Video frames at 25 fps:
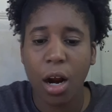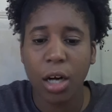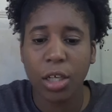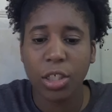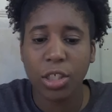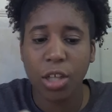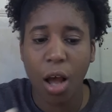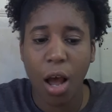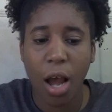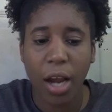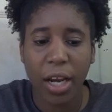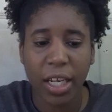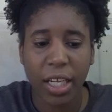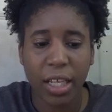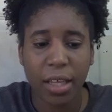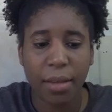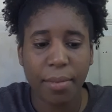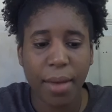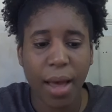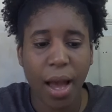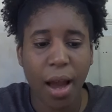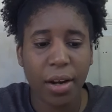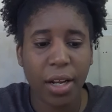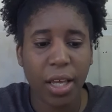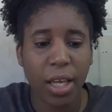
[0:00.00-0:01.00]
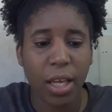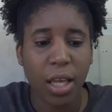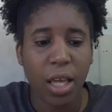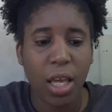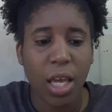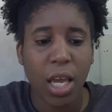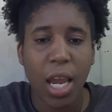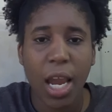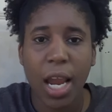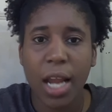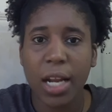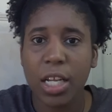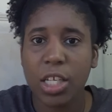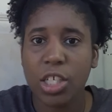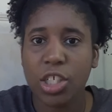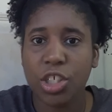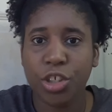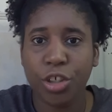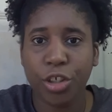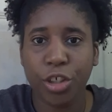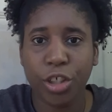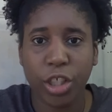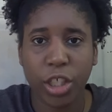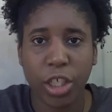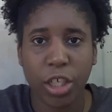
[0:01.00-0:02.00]
talking about it, and it's
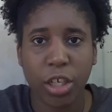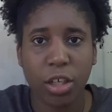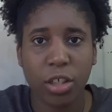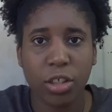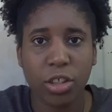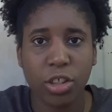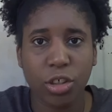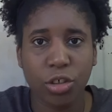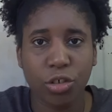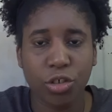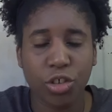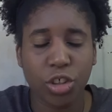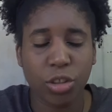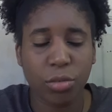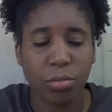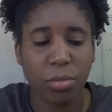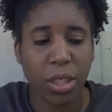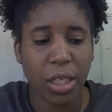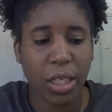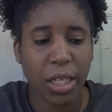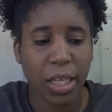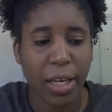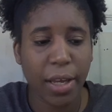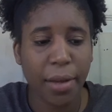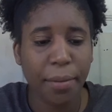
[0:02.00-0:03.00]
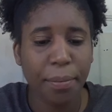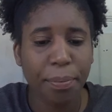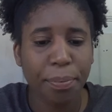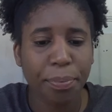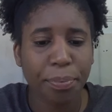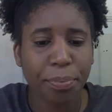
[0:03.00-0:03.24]
circling on social media.